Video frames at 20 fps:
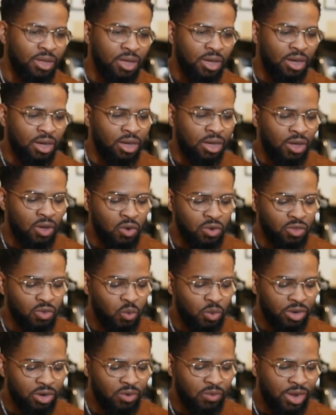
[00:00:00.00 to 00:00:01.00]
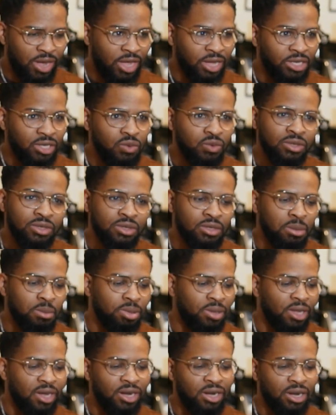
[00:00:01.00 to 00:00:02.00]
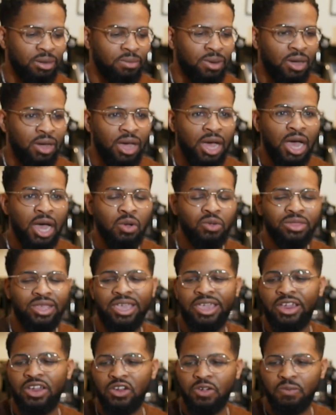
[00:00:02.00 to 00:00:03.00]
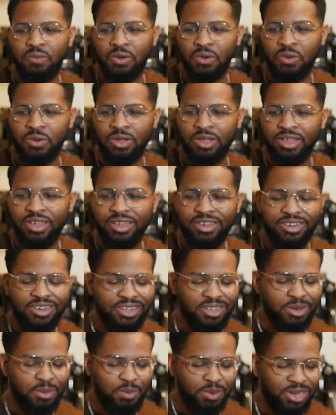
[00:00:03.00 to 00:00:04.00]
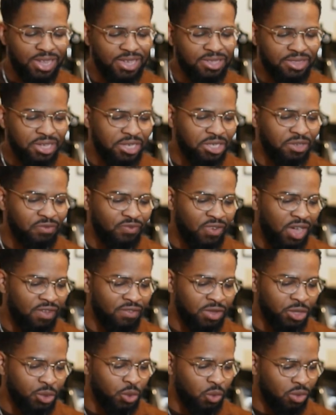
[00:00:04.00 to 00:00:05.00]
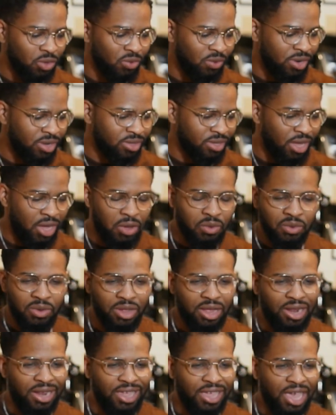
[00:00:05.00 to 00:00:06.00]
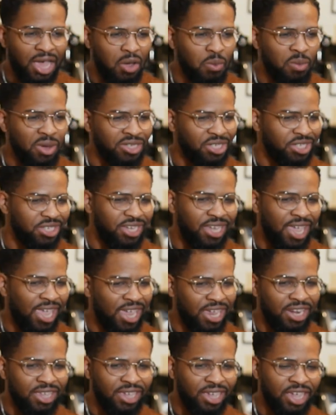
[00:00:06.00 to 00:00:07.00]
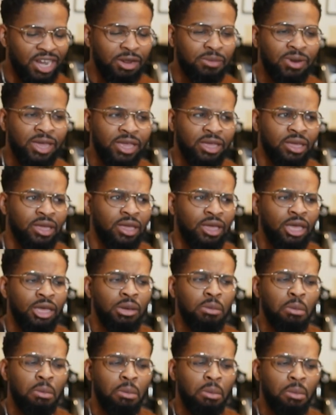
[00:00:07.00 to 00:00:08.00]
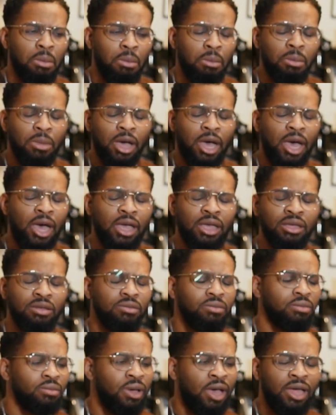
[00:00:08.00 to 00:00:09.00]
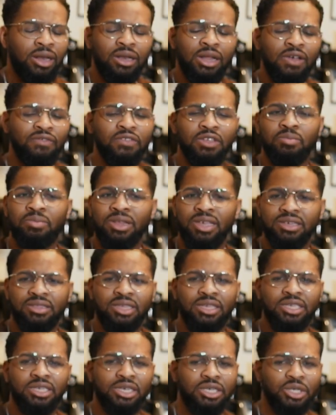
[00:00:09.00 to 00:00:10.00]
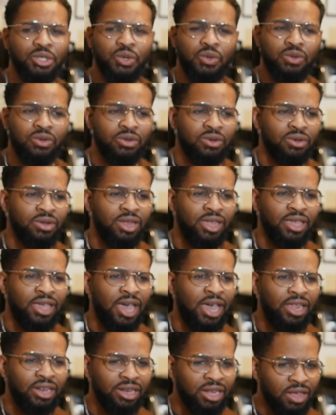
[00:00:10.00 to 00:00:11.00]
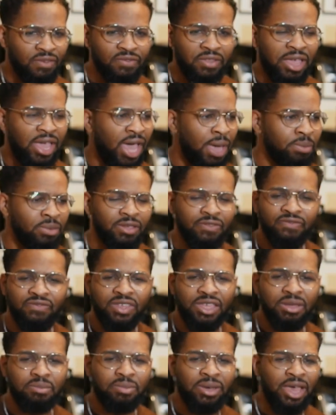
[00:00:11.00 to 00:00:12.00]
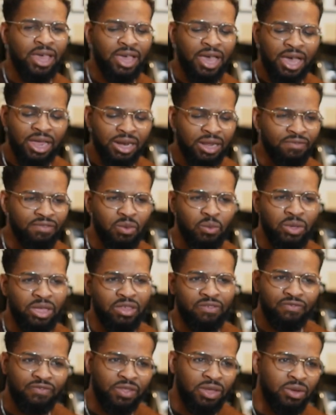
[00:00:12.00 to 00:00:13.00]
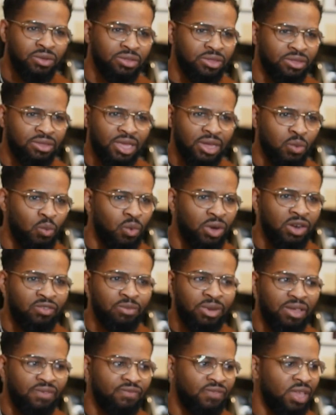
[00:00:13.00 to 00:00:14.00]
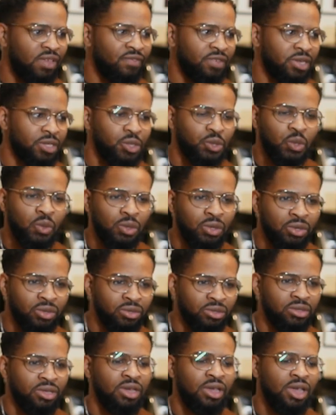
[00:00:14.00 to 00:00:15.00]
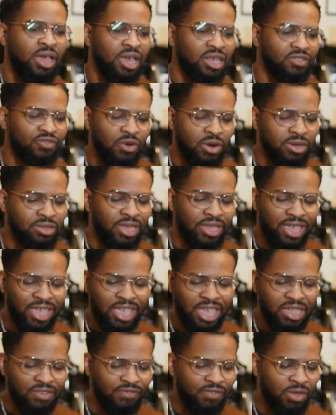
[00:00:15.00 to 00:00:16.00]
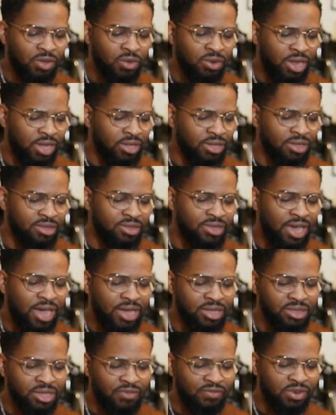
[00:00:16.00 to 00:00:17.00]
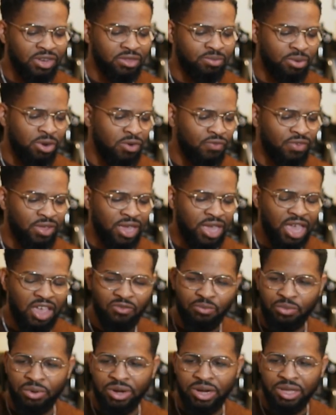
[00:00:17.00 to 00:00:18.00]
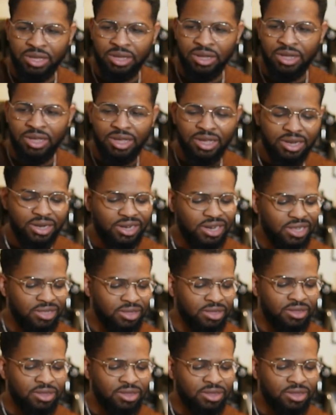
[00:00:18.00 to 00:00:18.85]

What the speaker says: on Twitter, right? And she was just complaining about how terrible the PlayStation 5 controller is and how much she hated it. And I'm like, I love the PlayStation controller. Like, I love the haptic feedback. I love the way it feels. It's like one of my favorite controllers as far as like hand feel. Like the size of it is perfect. I have pretty decent